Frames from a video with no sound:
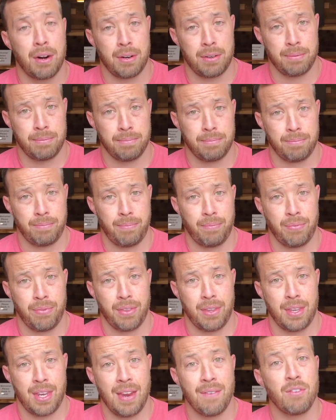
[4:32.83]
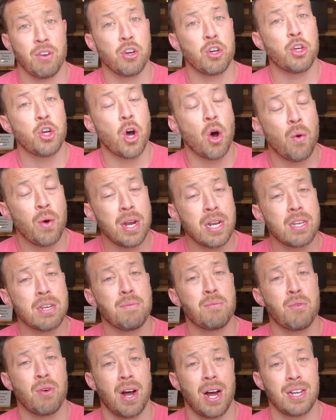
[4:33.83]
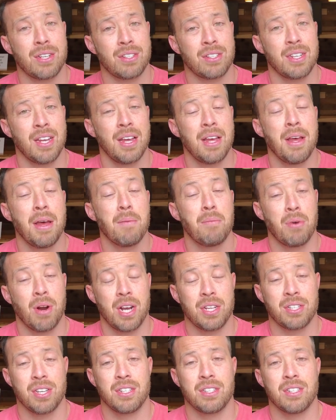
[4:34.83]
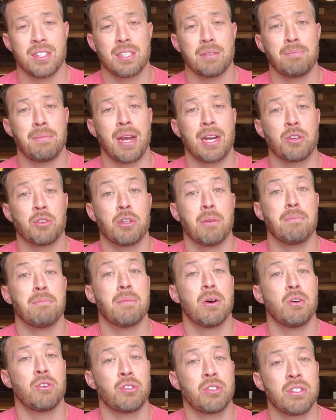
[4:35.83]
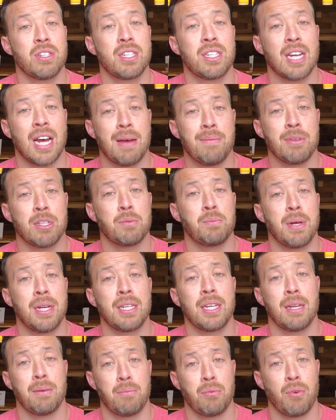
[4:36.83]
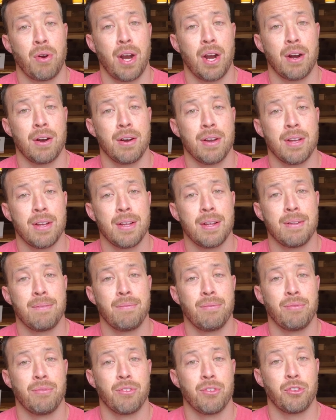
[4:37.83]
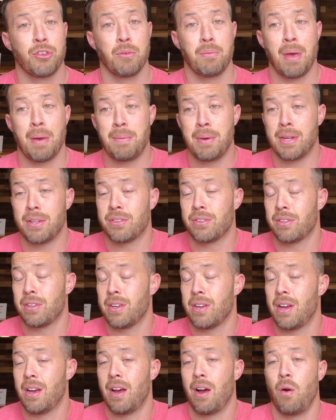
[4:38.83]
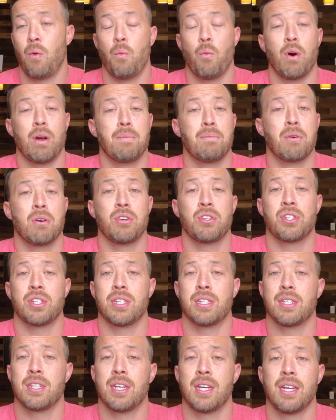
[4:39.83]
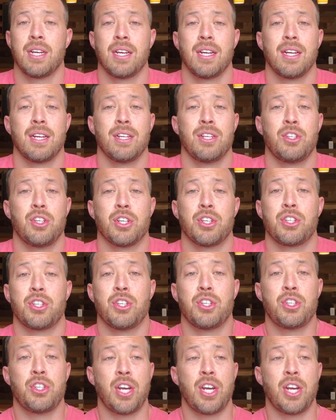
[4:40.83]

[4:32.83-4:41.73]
If you're going to process this, make sure the most of the time is spent in prayer. So maybe it's one person just shares